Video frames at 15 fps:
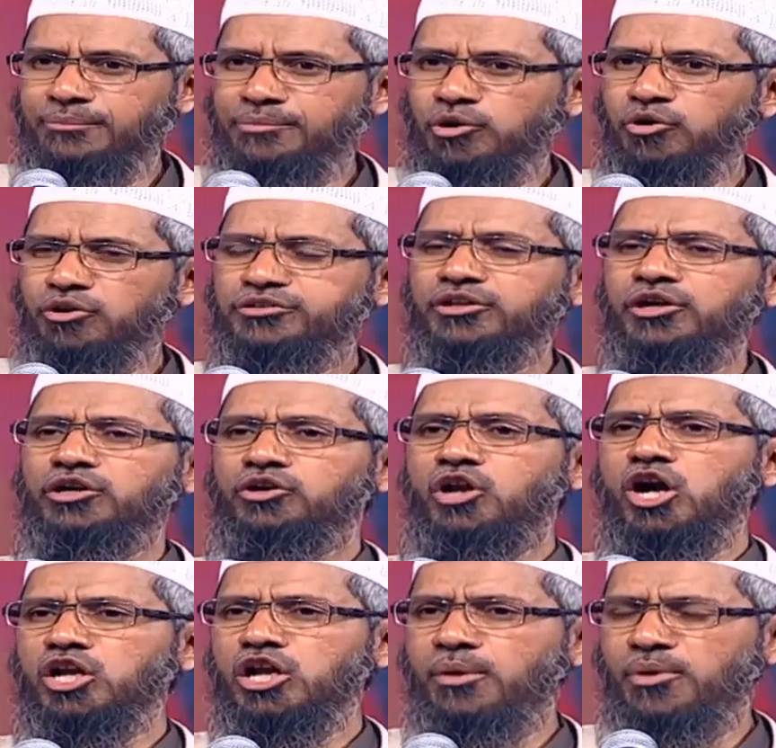attributes,
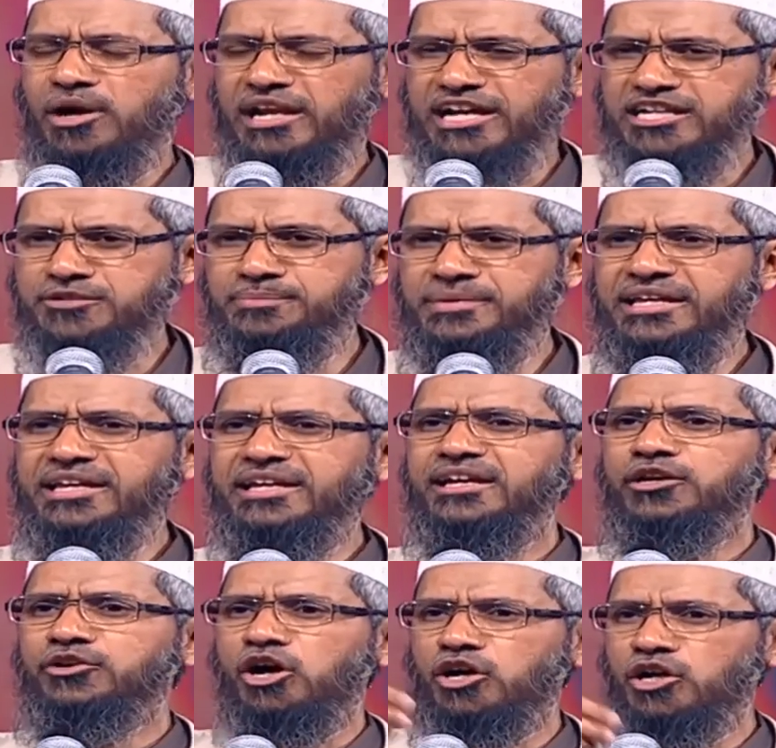talking about
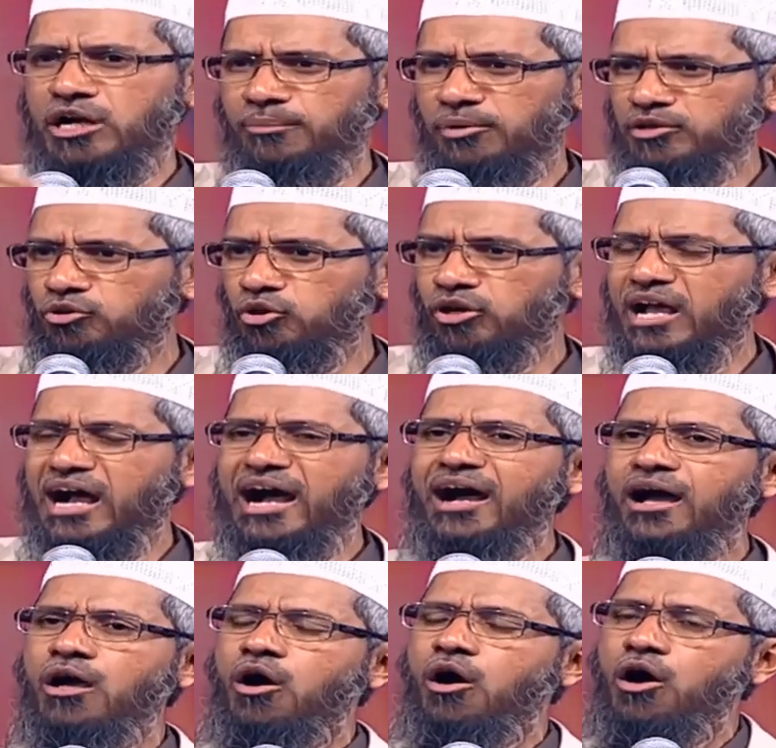Lakshmi, talking about
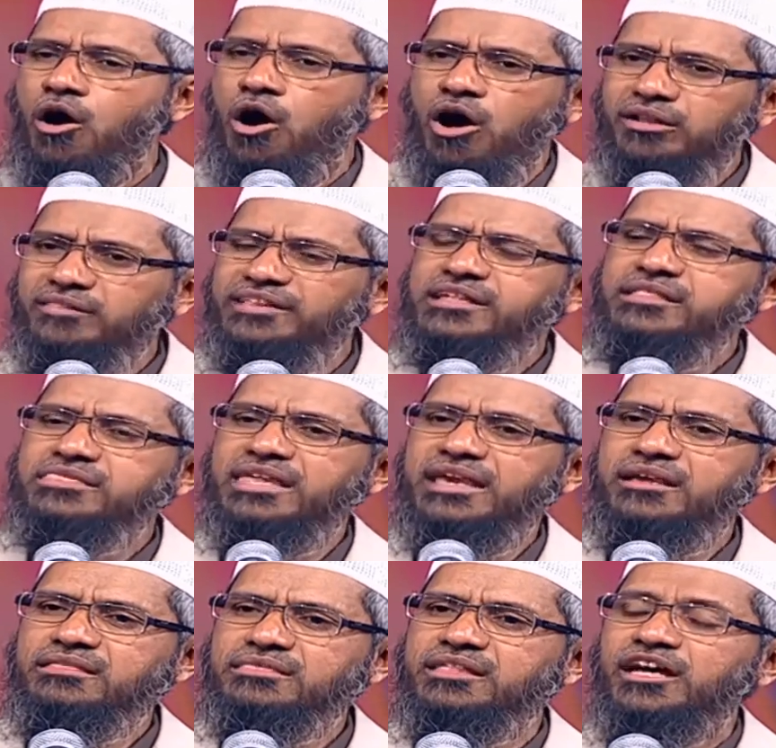Durga, all these
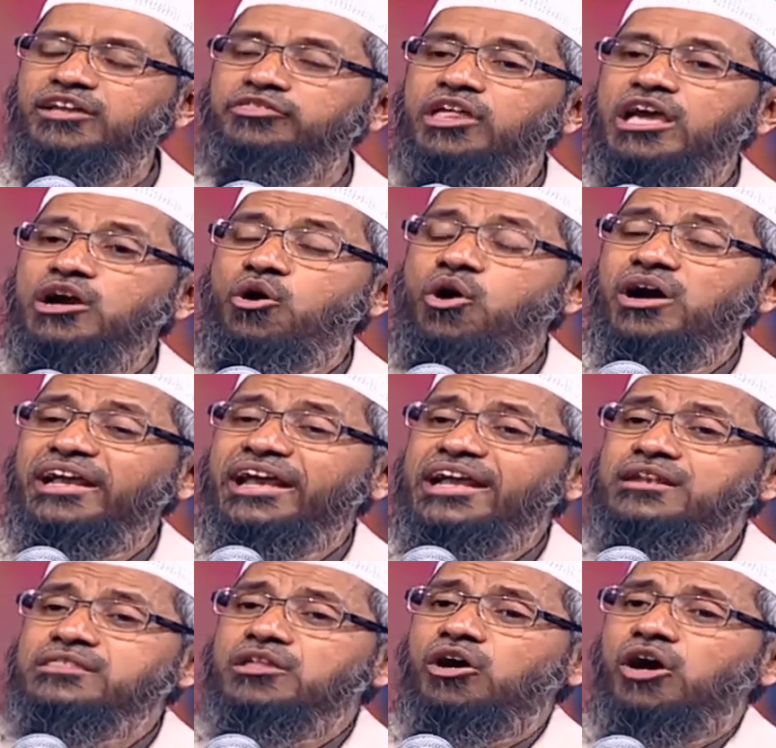things, they go
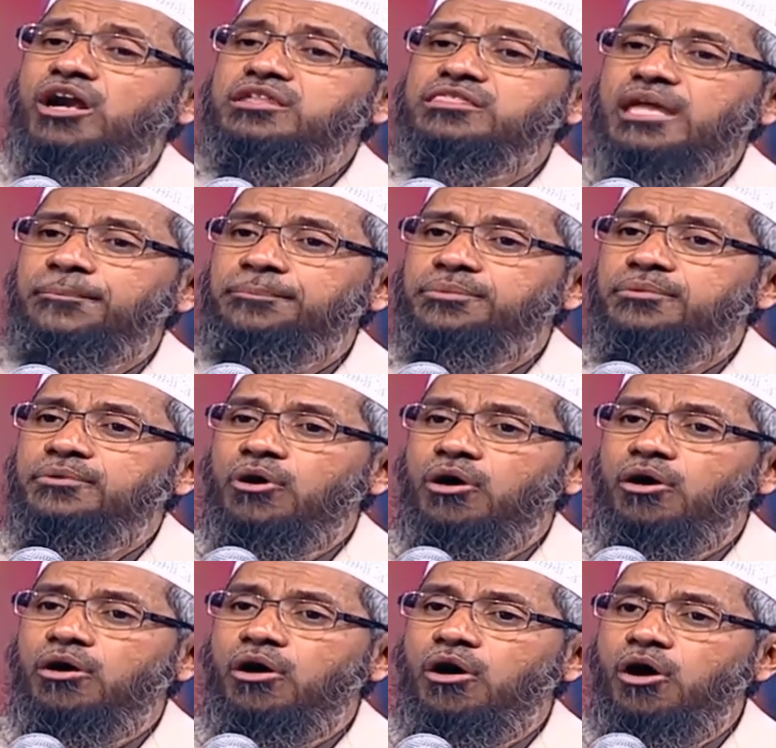against the concept
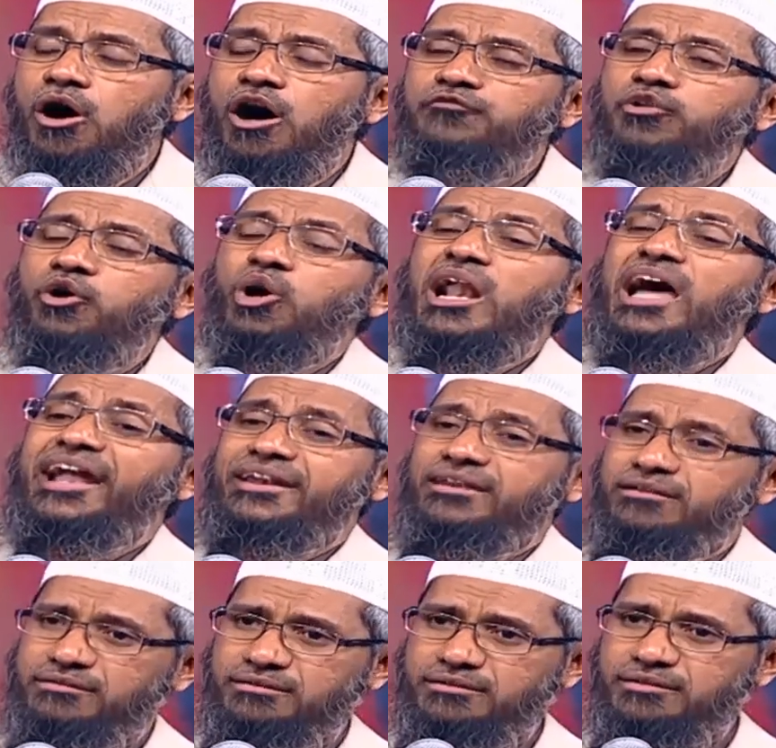of the
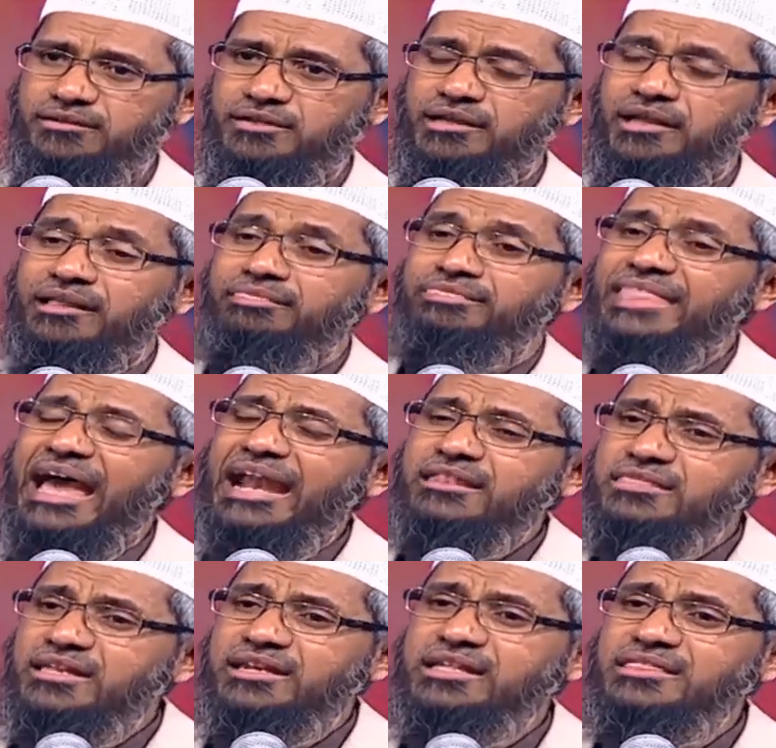Quran.
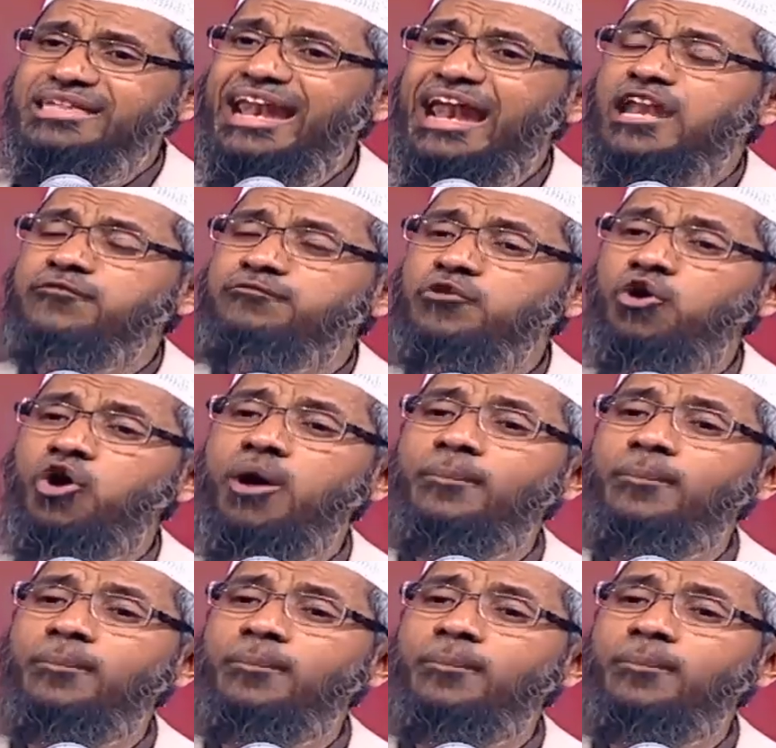That is the reason. And if